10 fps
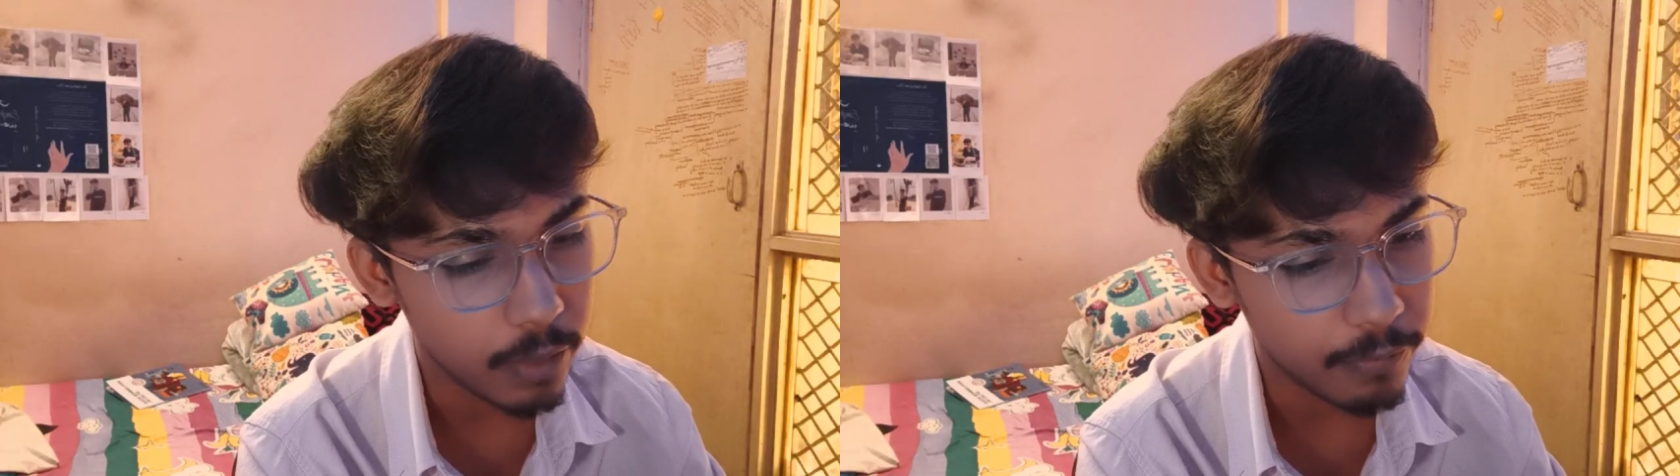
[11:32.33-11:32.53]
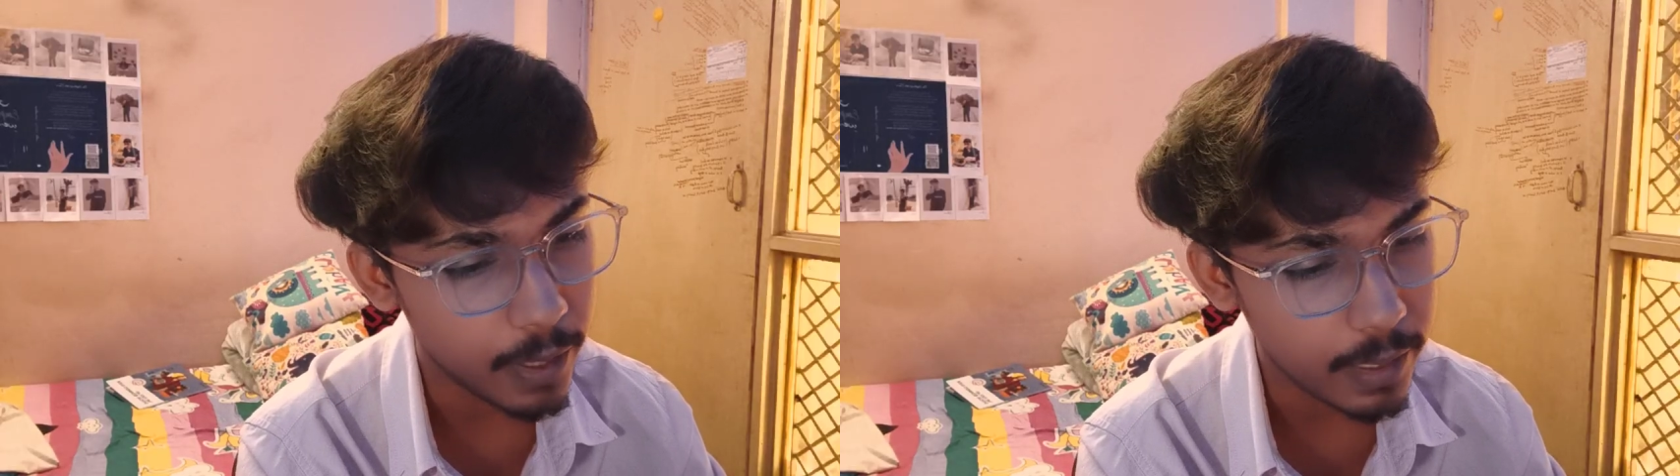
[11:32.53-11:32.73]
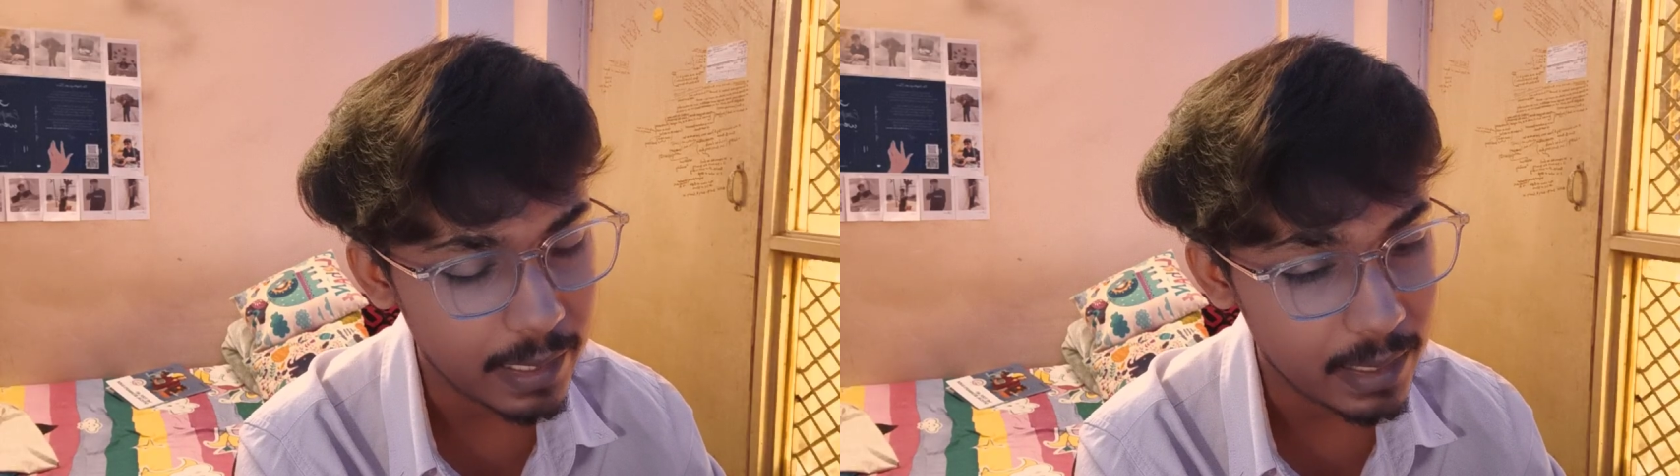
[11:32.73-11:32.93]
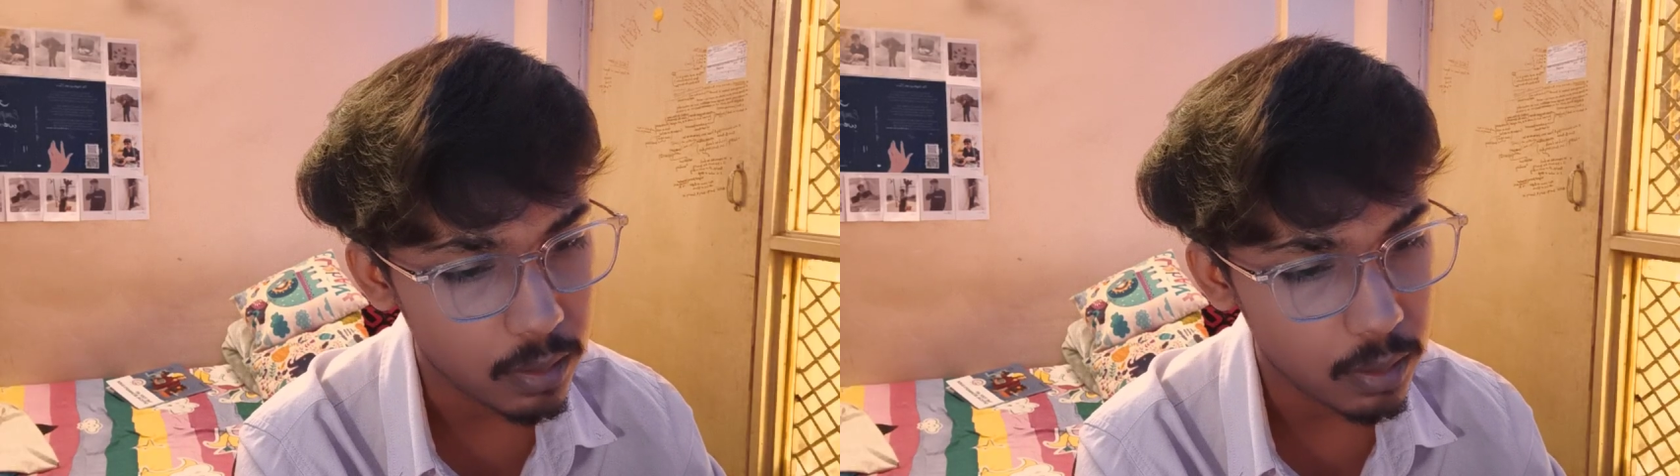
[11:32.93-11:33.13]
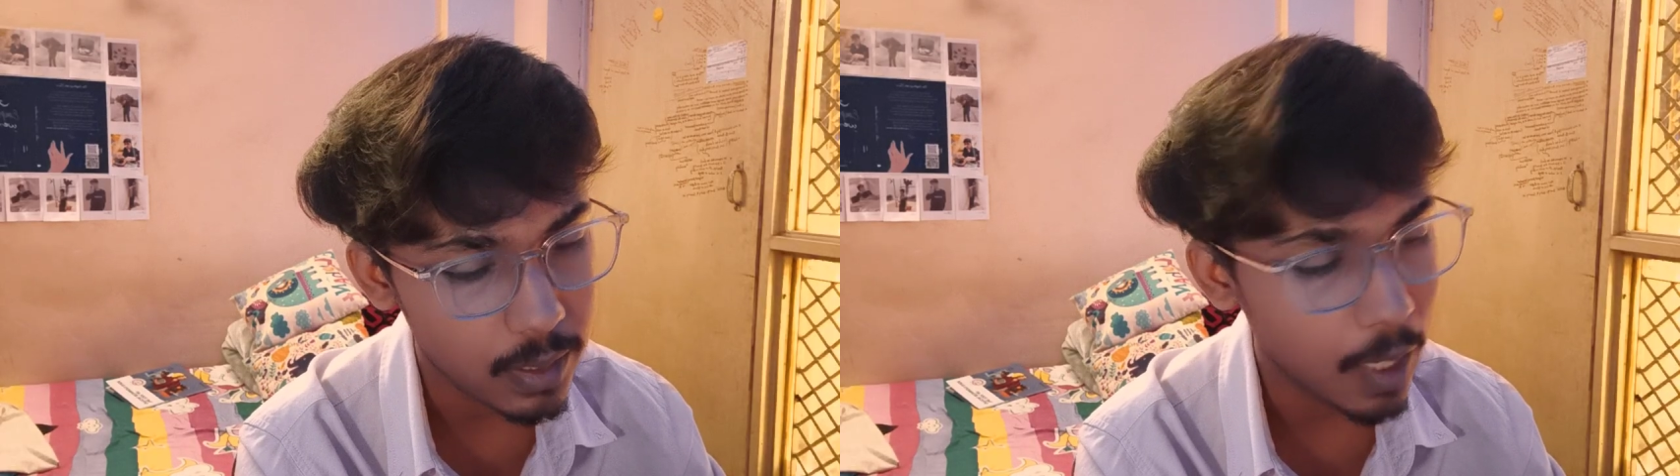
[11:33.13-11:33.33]
define
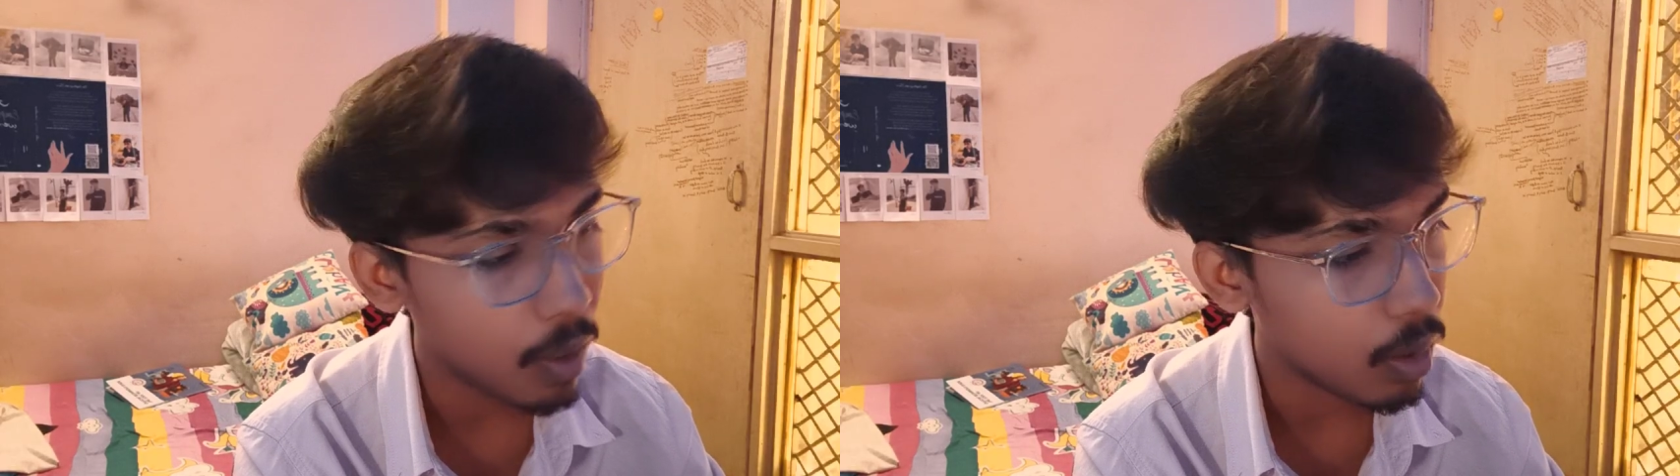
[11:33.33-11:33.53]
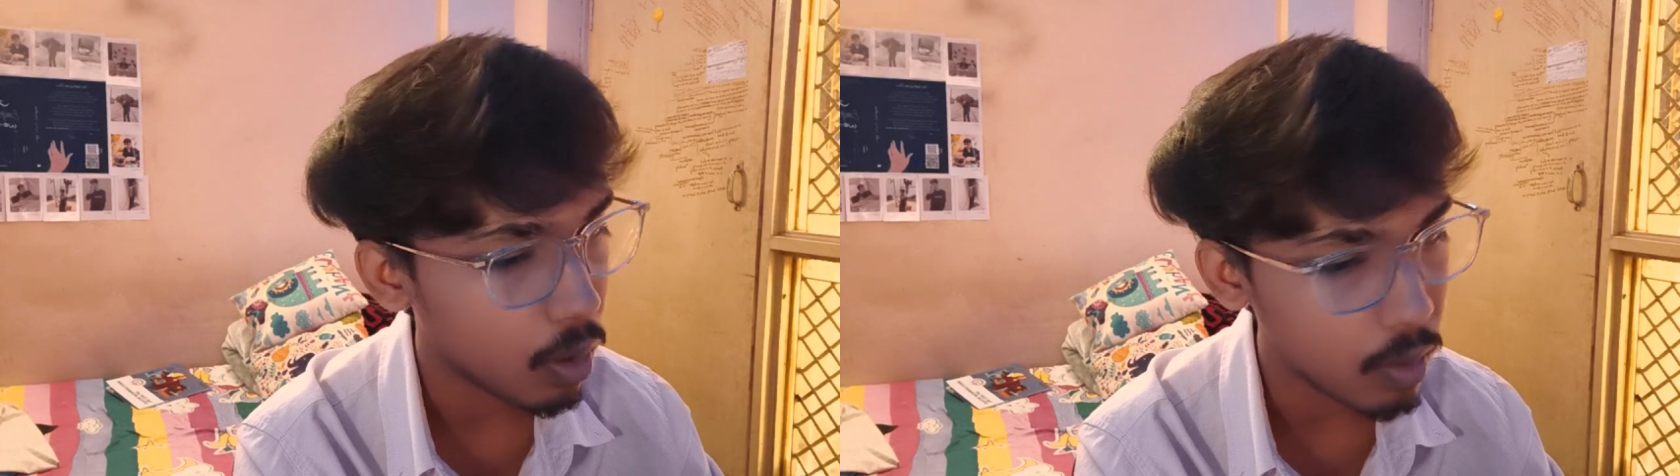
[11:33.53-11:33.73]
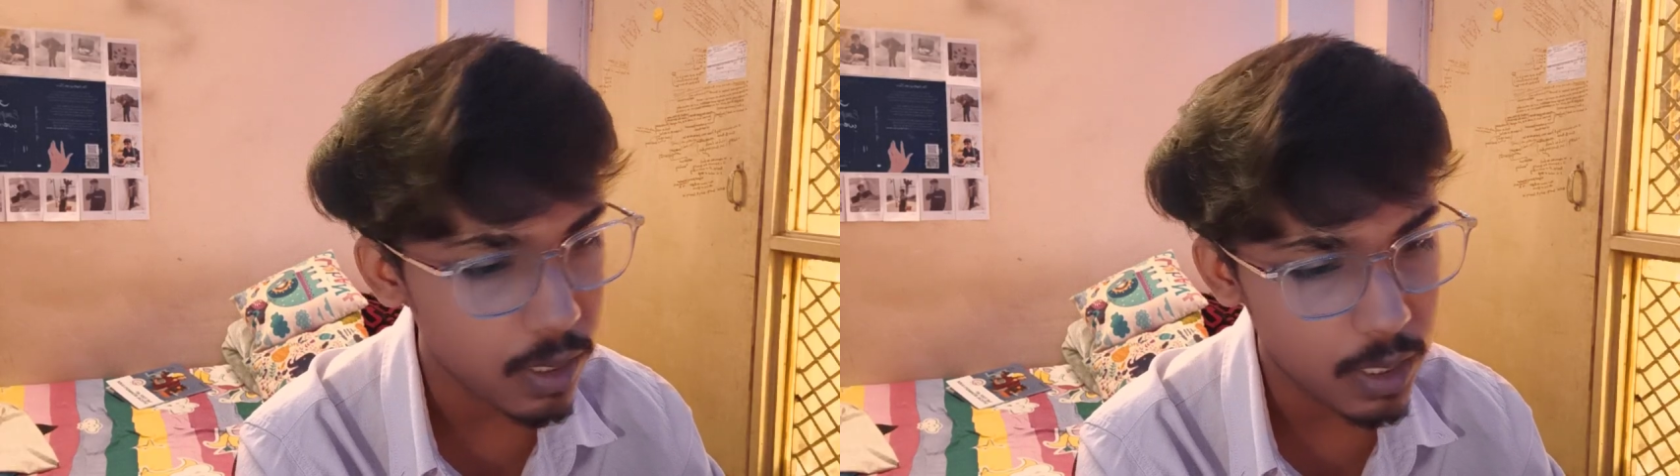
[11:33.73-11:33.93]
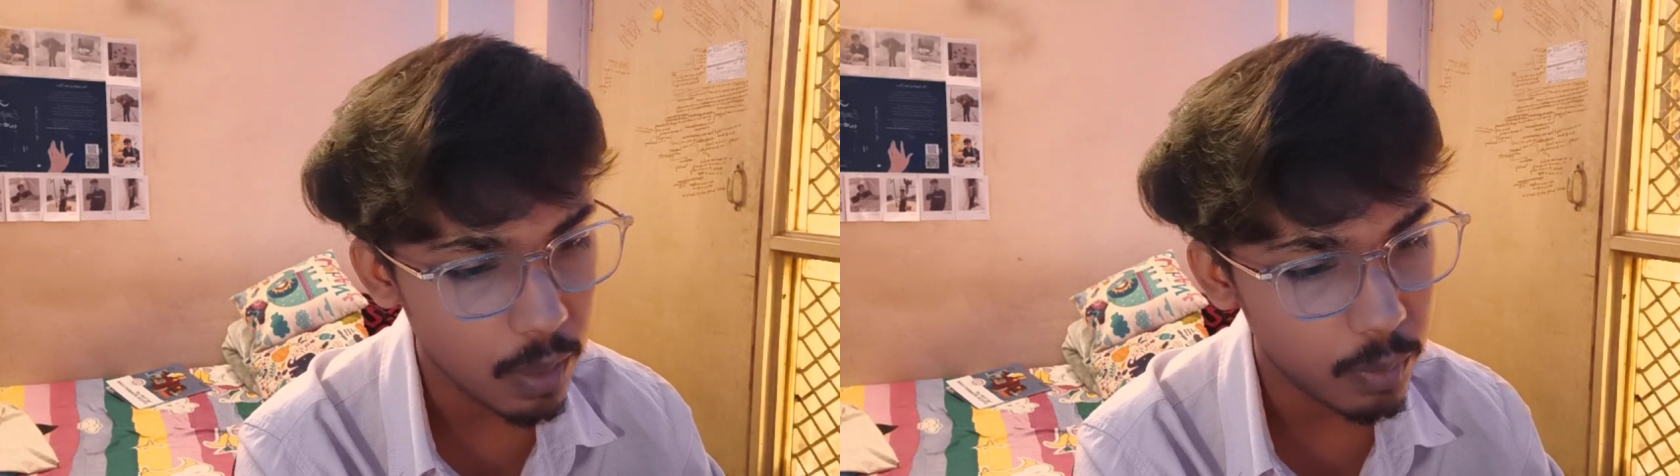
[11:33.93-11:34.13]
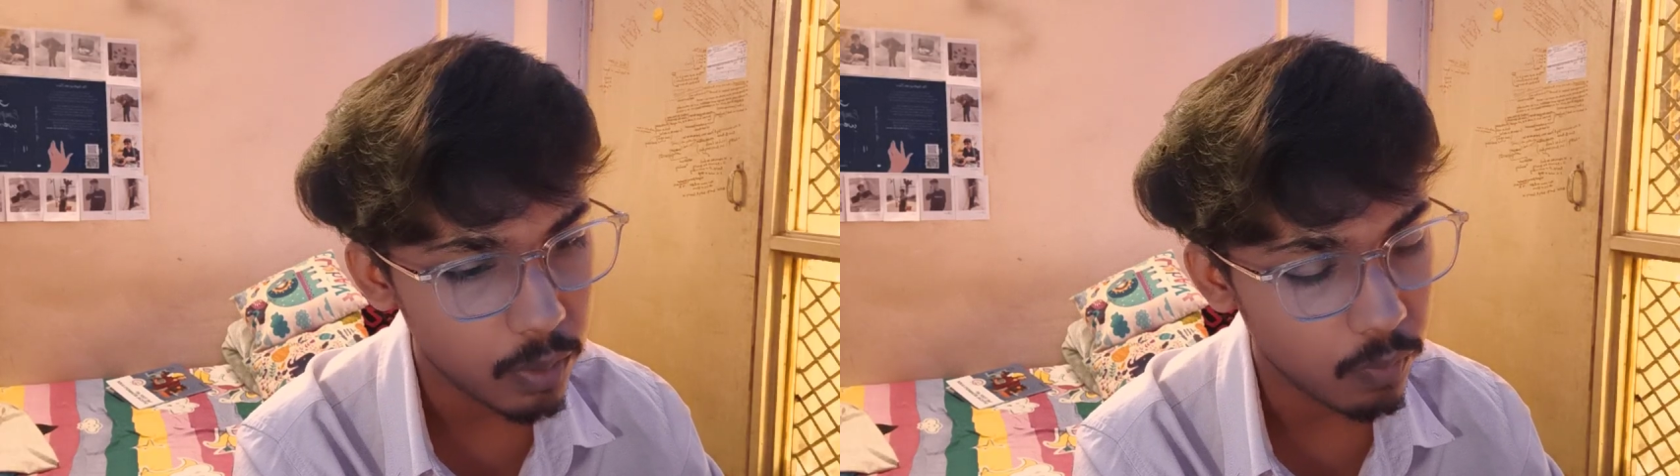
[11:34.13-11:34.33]
cell
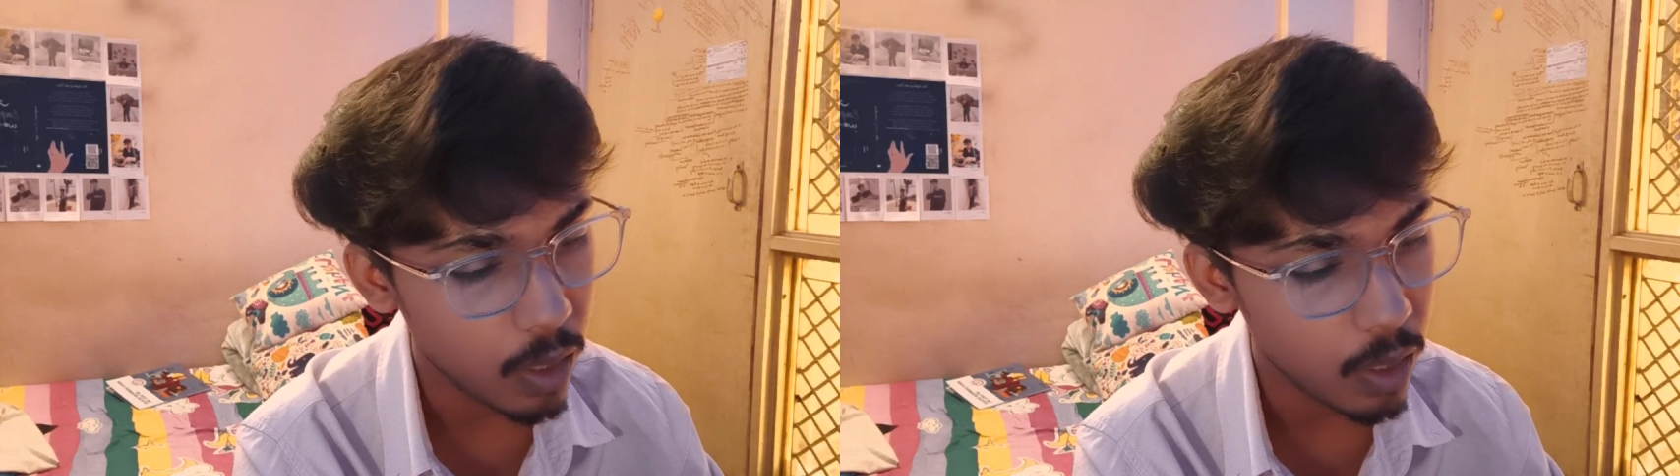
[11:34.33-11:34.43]
concept.